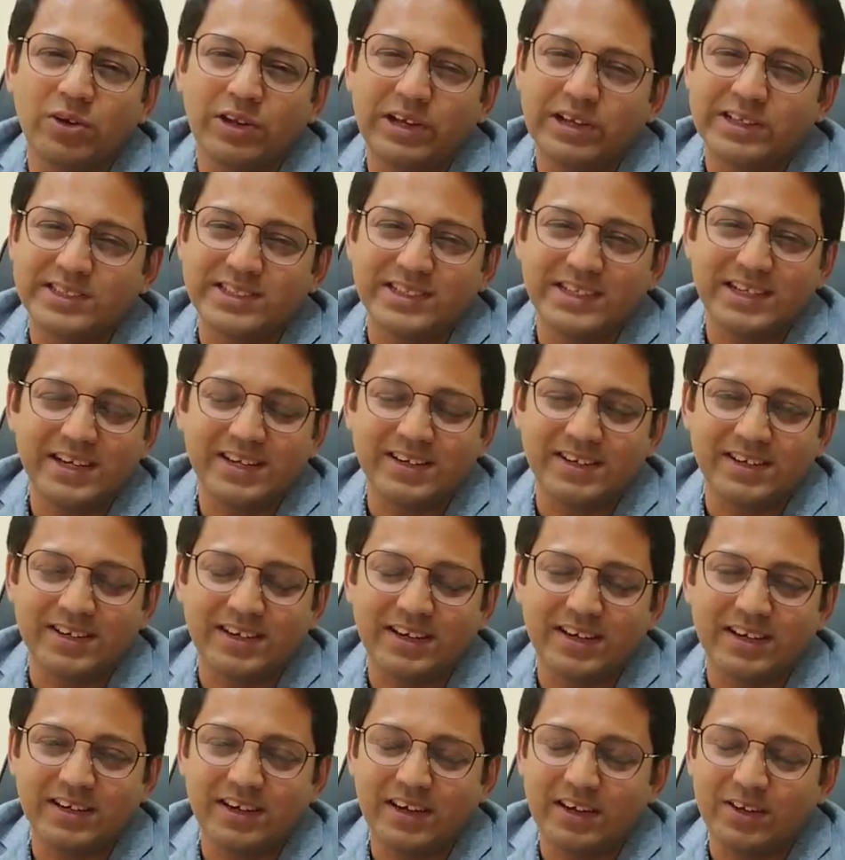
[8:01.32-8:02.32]
or excellent
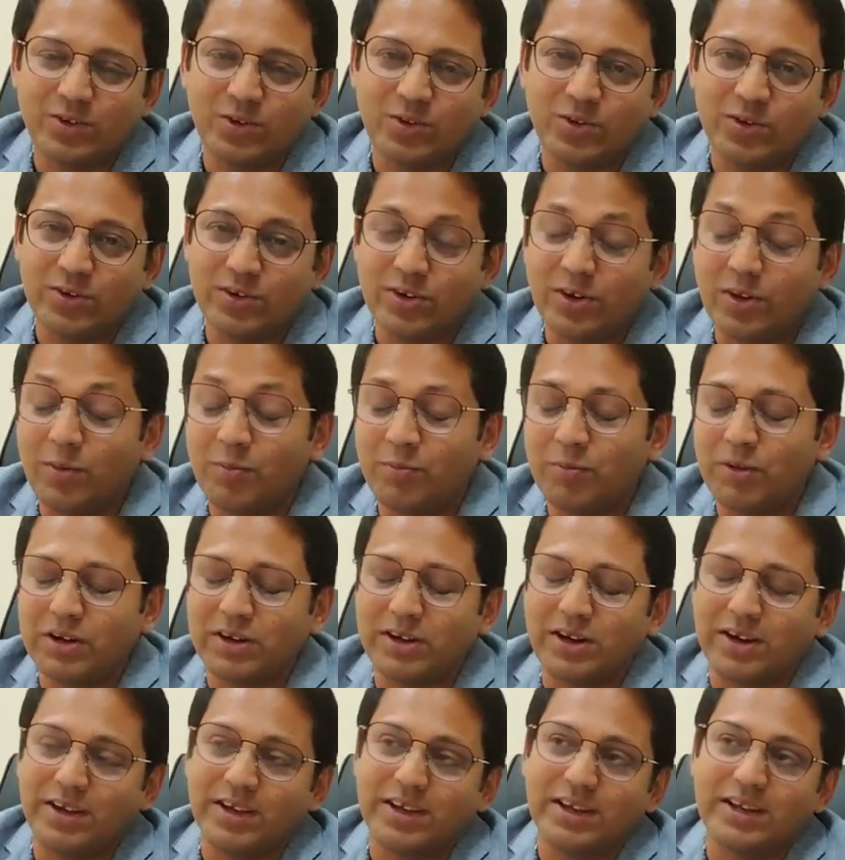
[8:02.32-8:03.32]
grade, I don't remember
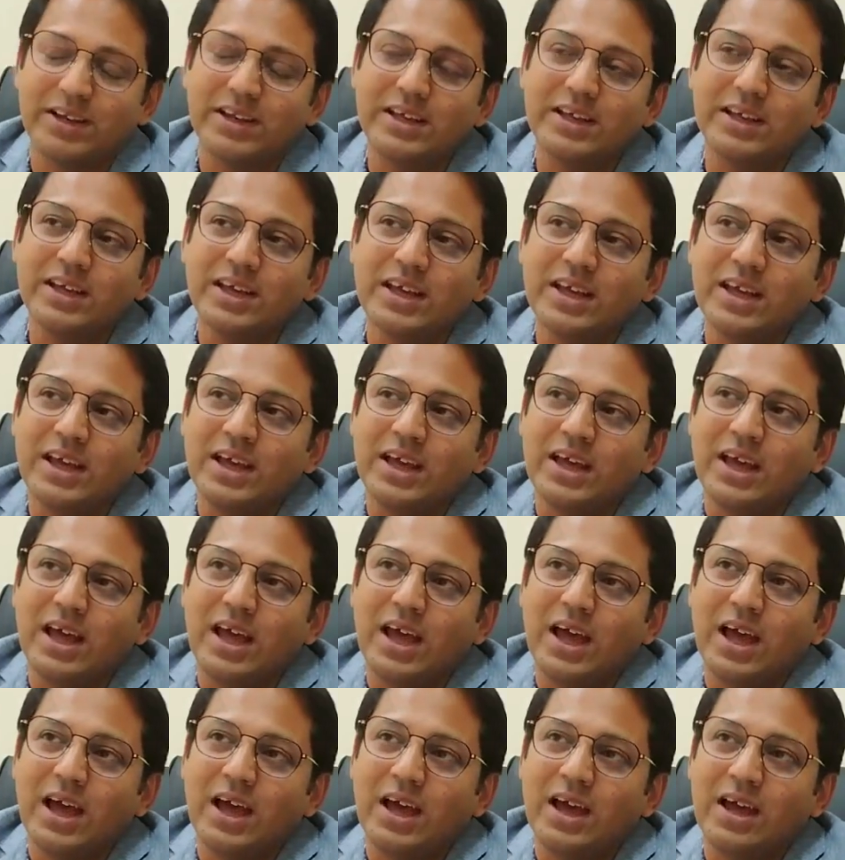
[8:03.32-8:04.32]
correctly,
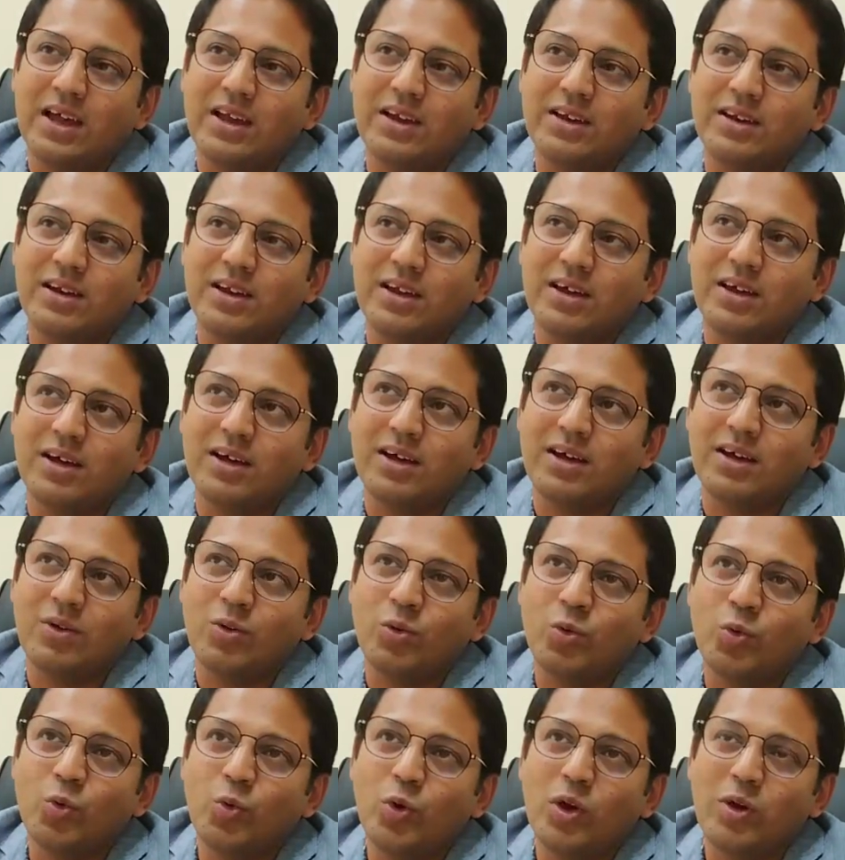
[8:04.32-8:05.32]
and
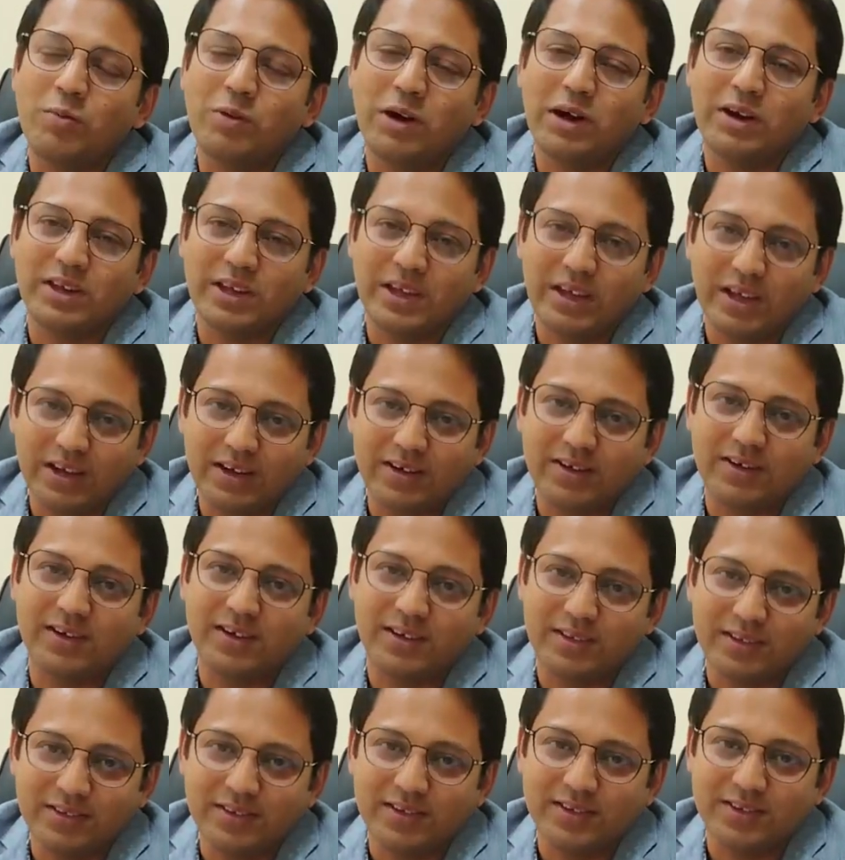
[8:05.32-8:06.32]
whoever
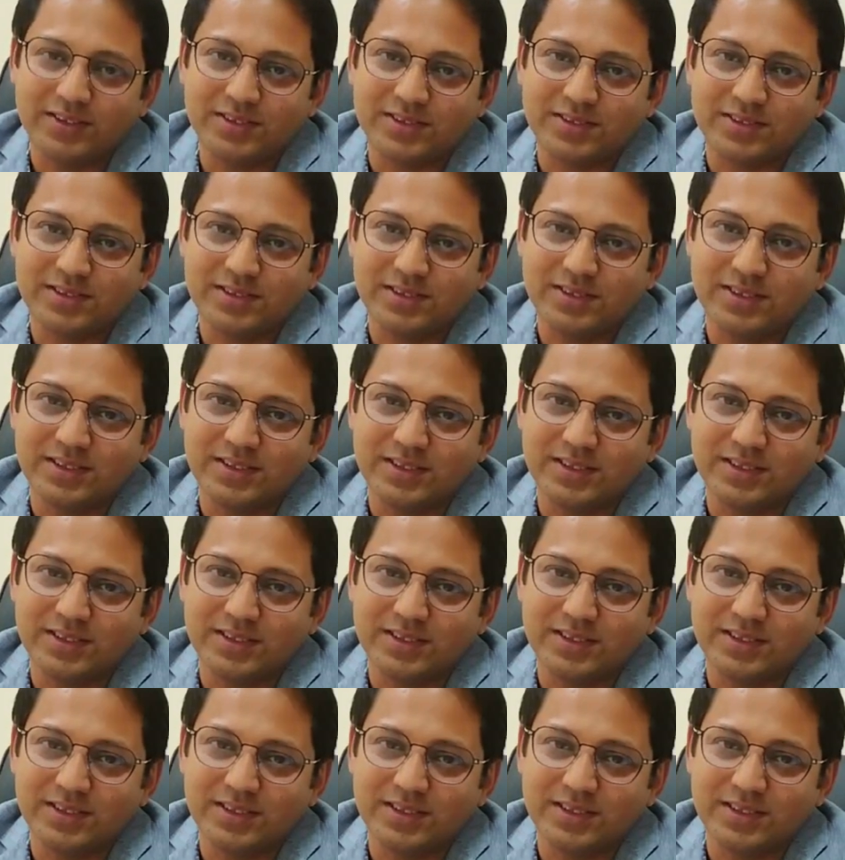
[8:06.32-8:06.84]
get this